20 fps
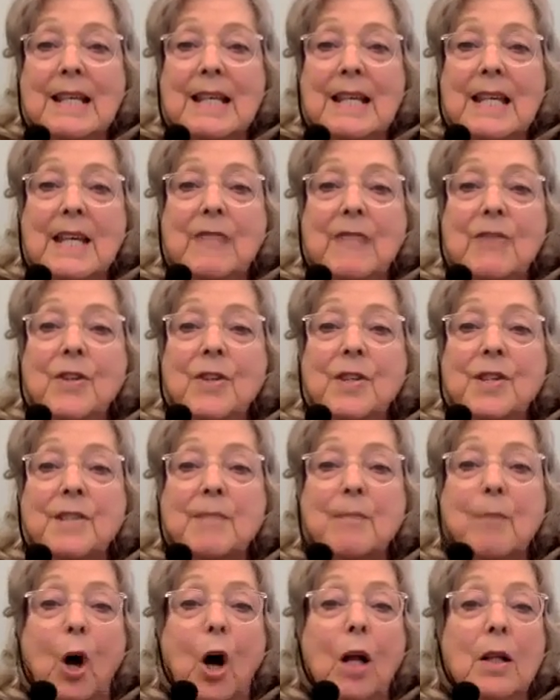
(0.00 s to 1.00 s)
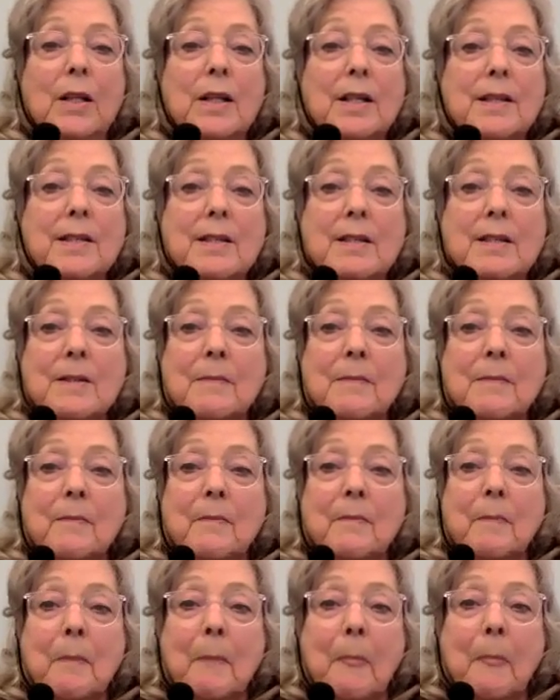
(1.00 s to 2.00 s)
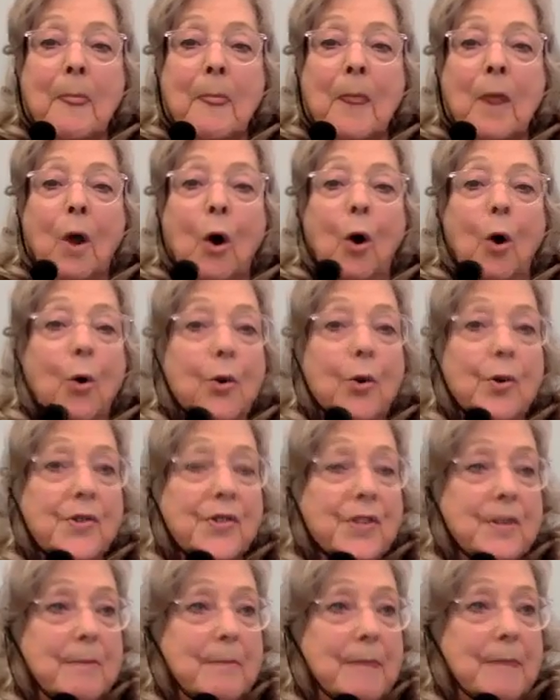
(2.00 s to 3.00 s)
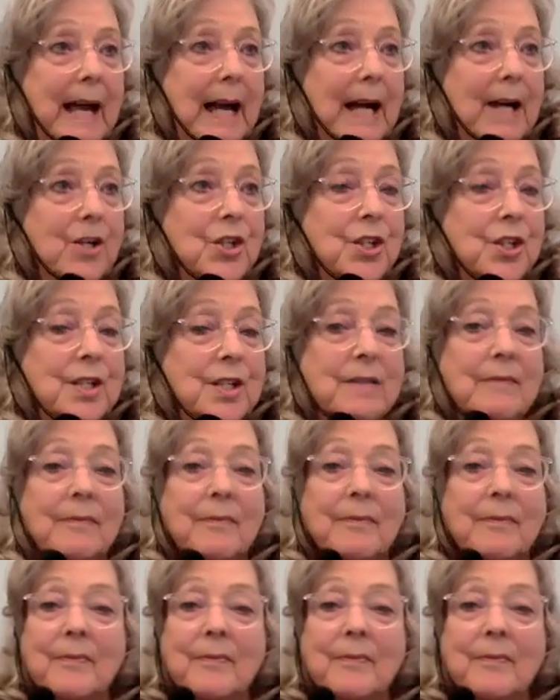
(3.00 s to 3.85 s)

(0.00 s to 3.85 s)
even the smallest wholesome action,